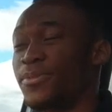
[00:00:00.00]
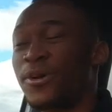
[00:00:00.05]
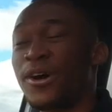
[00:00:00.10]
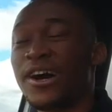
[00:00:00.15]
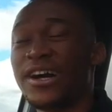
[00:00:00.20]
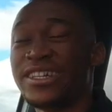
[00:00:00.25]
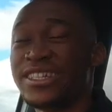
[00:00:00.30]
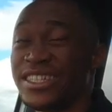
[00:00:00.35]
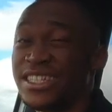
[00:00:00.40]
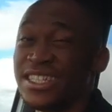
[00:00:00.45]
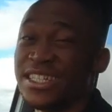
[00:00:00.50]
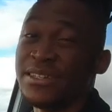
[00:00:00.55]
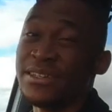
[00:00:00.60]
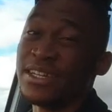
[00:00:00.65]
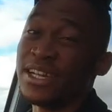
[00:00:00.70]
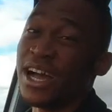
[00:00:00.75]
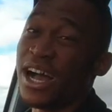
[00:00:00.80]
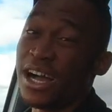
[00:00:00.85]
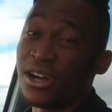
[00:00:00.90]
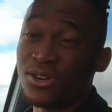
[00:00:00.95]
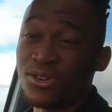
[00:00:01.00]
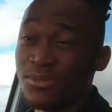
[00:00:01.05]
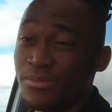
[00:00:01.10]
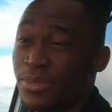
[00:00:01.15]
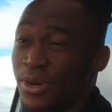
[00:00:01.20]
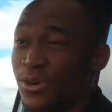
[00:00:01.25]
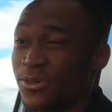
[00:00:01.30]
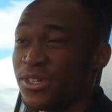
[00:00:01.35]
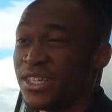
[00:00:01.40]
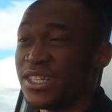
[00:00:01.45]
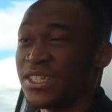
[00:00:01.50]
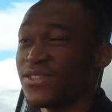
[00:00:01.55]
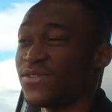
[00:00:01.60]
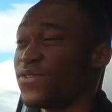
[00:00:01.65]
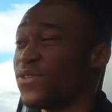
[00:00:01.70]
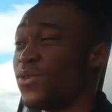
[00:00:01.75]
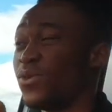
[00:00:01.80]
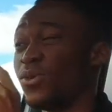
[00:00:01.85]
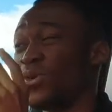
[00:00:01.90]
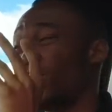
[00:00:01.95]
party components
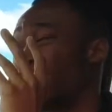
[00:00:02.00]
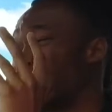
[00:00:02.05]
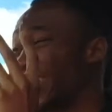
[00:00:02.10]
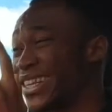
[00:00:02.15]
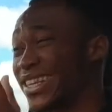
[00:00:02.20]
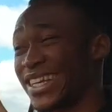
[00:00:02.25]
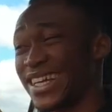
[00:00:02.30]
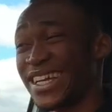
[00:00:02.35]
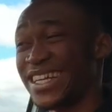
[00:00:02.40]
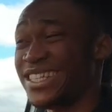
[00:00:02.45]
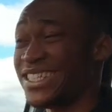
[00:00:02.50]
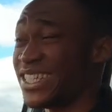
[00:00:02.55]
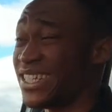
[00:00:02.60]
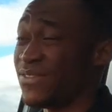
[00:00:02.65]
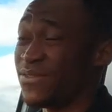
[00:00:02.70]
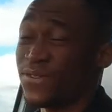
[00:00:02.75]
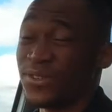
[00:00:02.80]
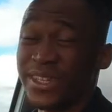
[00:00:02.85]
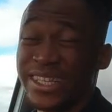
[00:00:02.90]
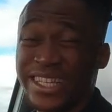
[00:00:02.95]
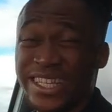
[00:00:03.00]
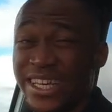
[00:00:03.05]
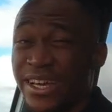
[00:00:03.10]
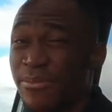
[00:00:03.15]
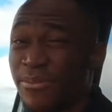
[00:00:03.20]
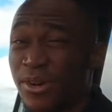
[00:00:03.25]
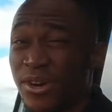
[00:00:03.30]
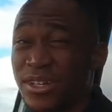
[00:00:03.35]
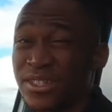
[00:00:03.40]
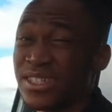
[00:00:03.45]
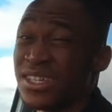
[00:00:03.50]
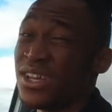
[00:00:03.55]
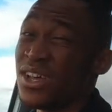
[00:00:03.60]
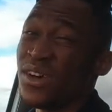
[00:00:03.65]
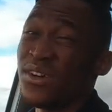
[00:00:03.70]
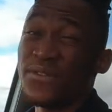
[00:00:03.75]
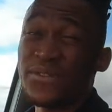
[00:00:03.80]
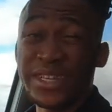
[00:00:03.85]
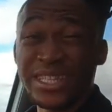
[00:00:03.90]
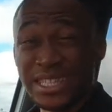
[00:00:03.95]
for the engine, for the gearbox,
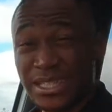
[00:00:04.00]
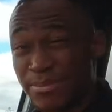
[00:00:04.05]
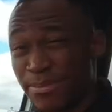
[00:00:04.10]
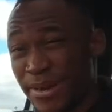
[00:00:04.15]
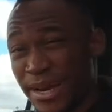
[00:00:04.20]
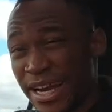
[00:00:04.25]
for this